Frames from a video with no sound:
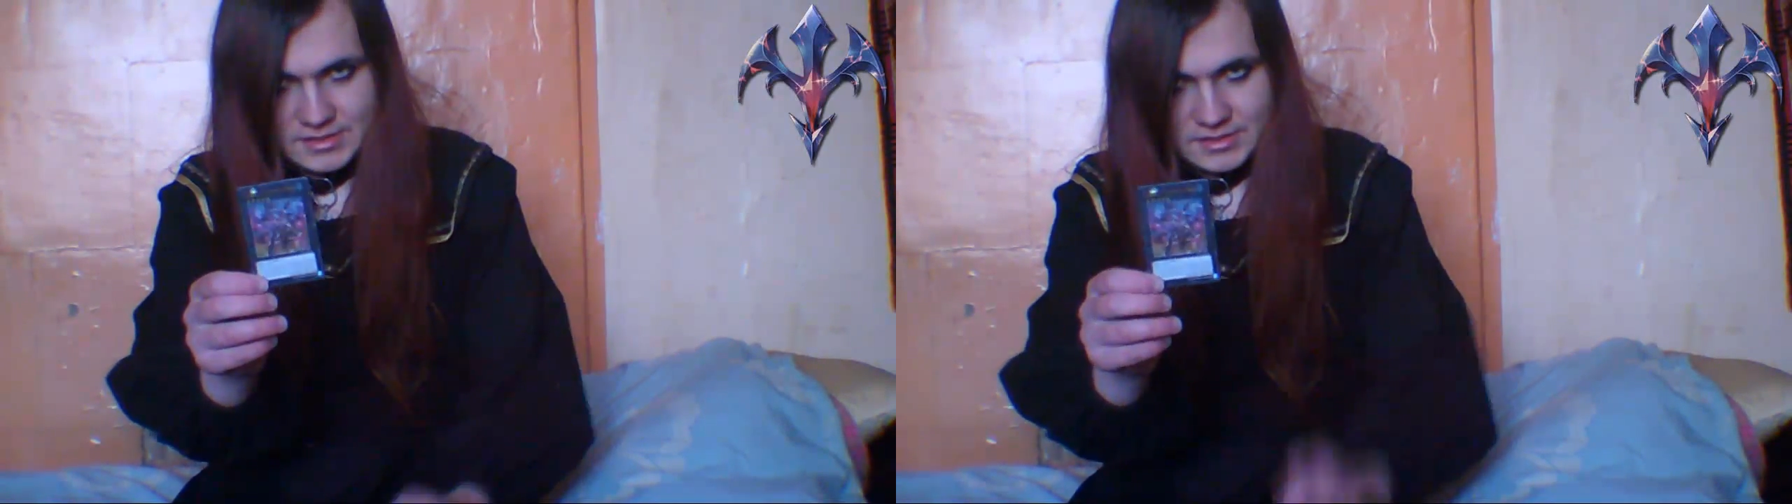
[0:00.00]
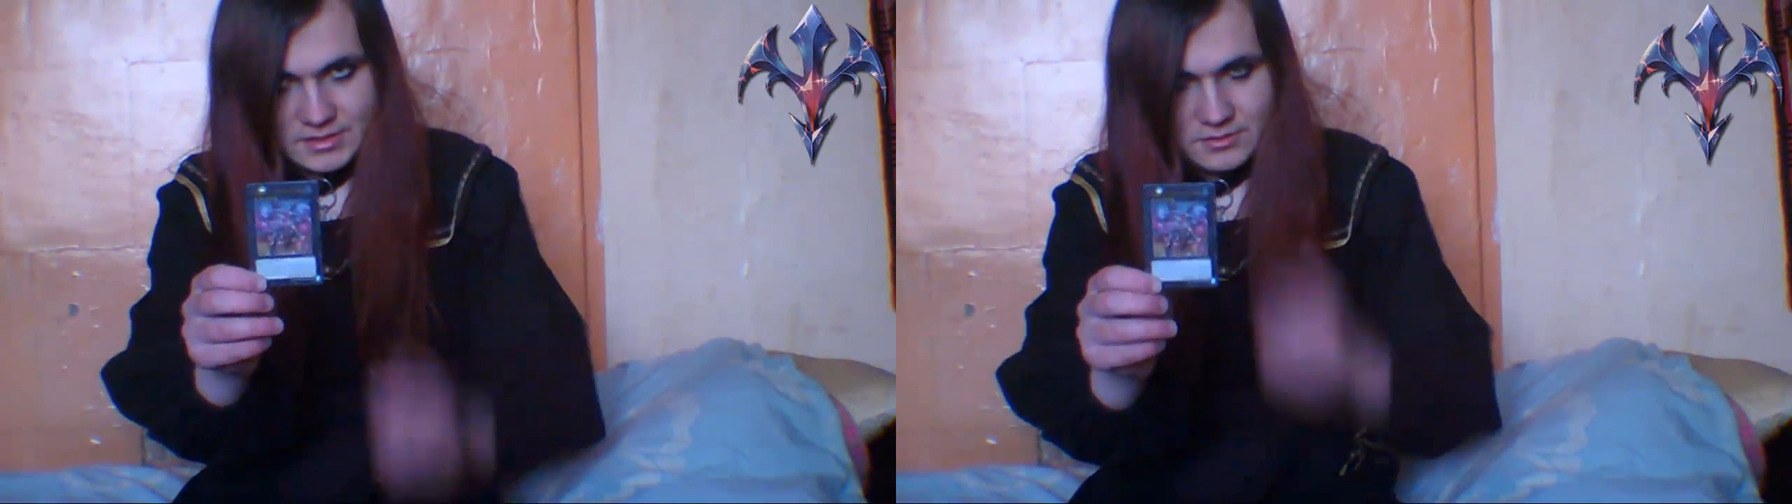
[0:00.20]

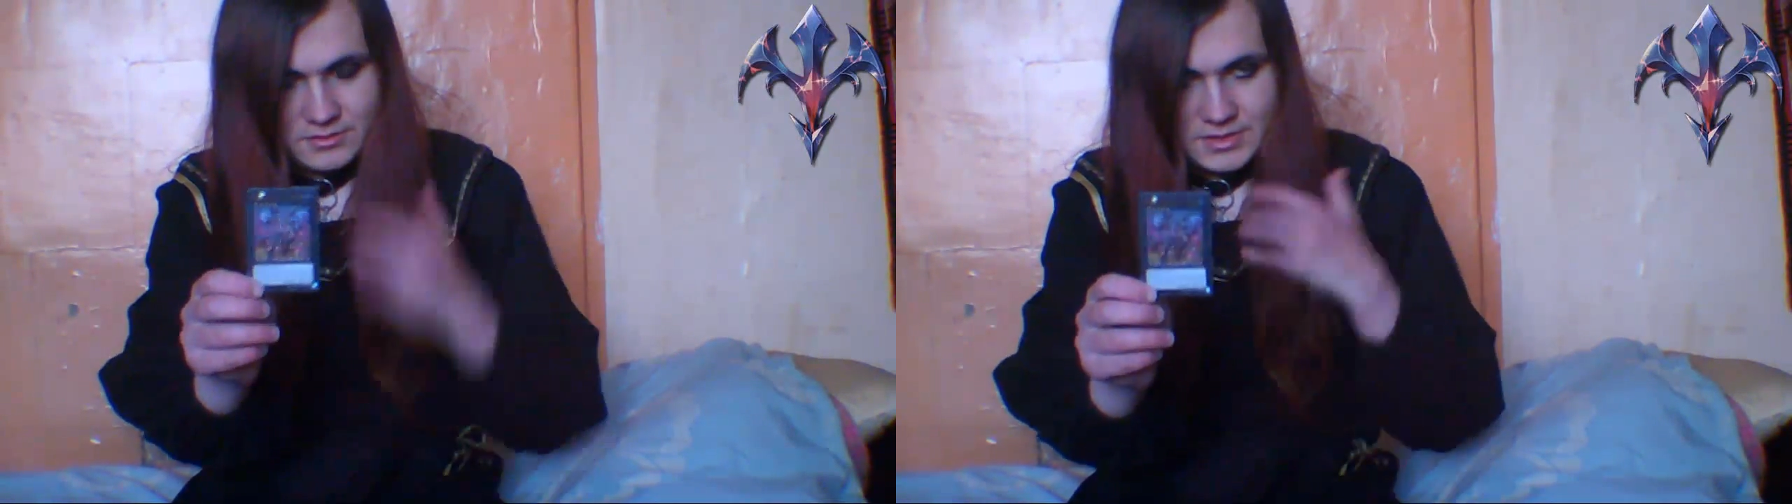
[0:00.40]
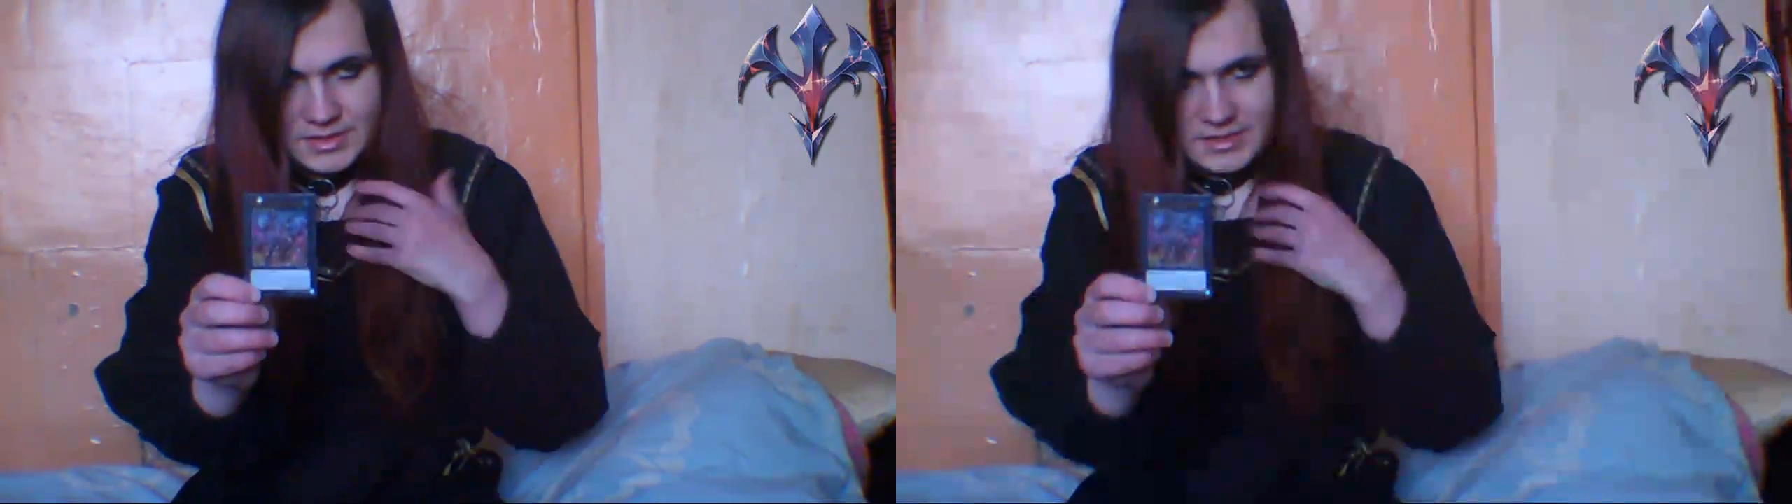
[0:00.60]
So
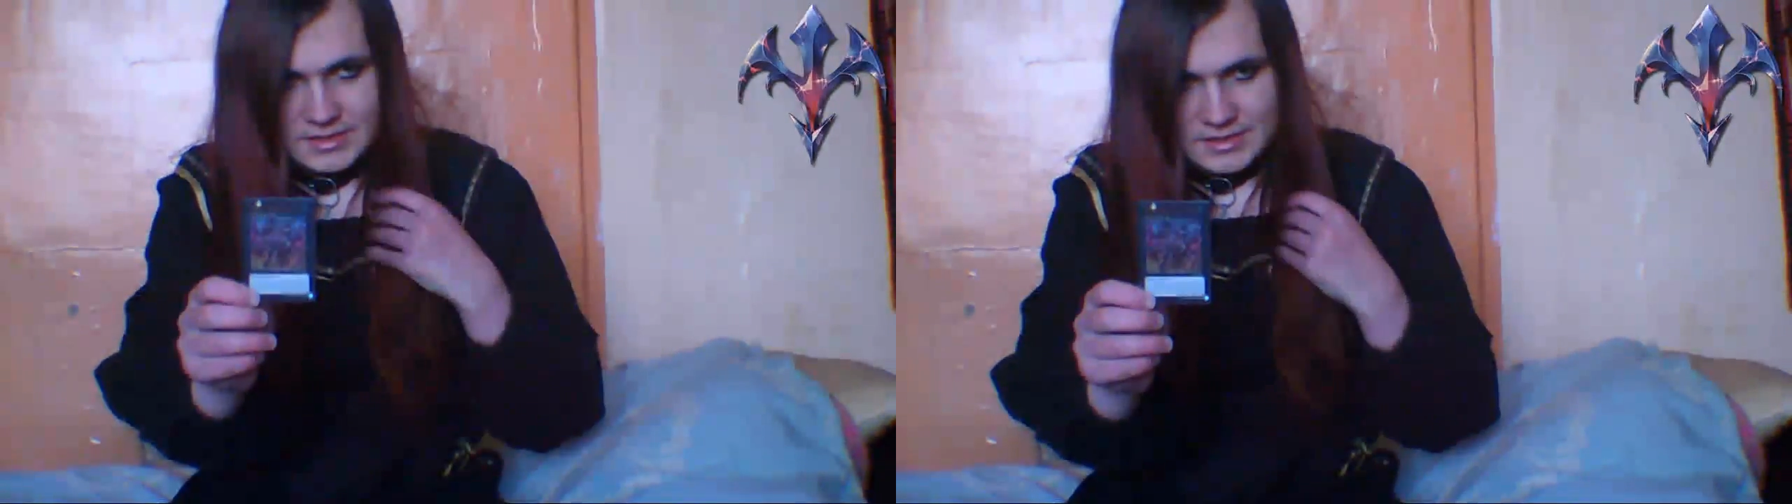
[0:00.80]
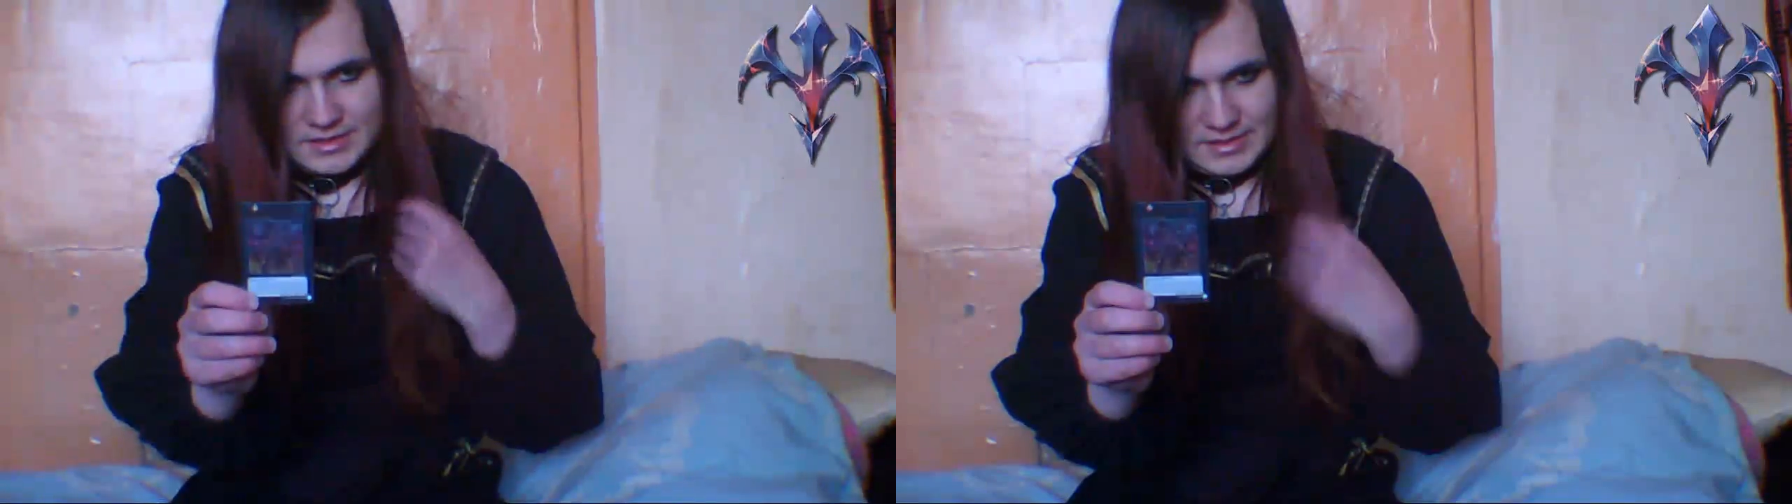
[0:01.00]

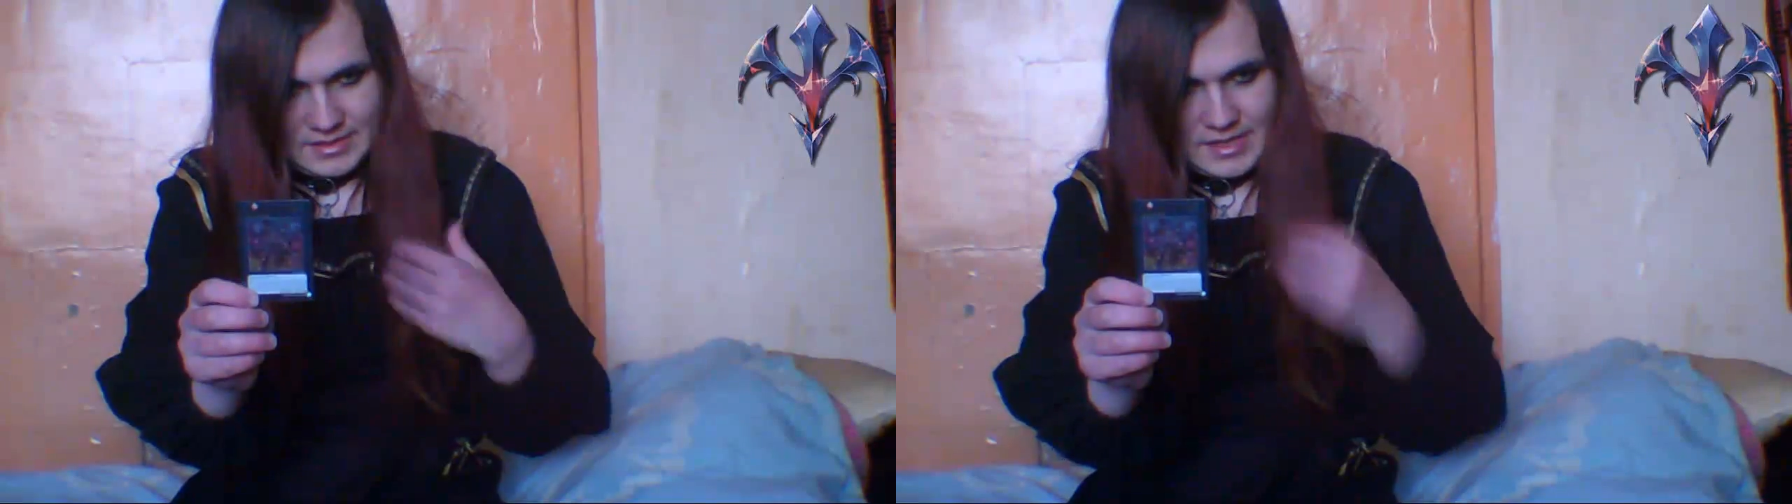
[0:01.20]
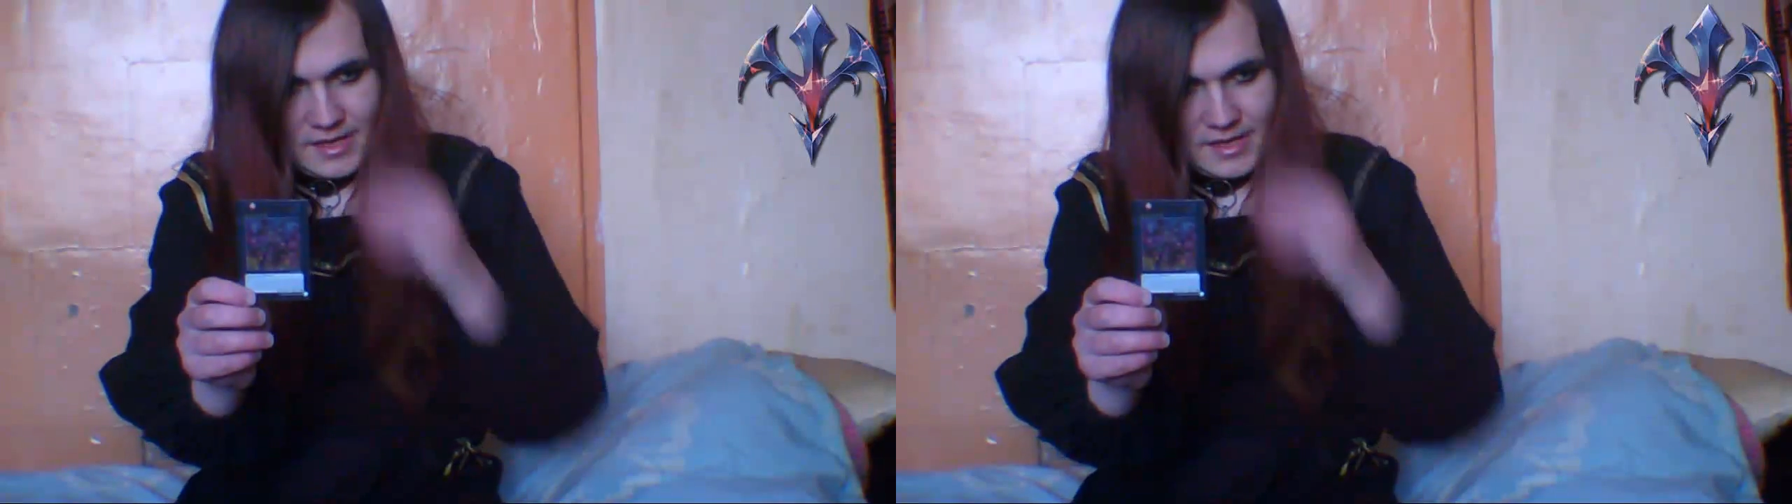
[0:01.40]
yeah,